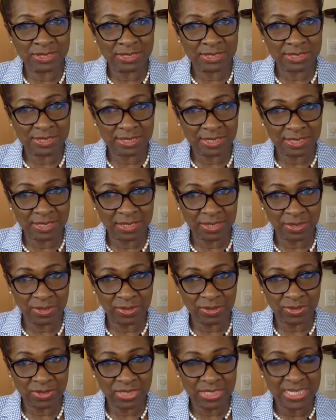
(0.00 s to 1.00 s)
the
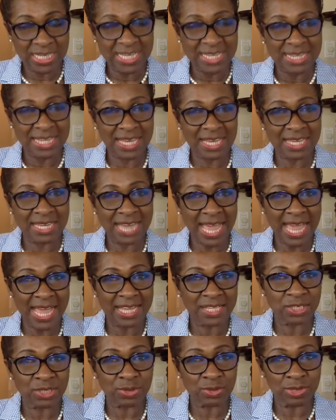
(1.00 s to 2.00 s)
cells, that can
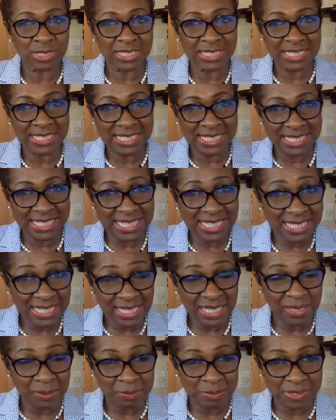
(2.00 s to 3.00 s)
actually eat
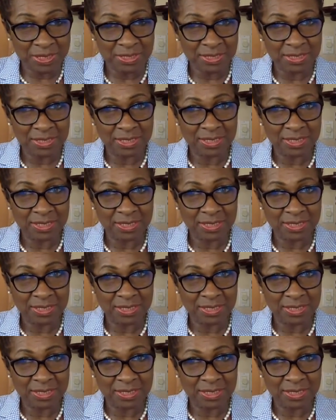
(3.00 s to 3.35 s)
up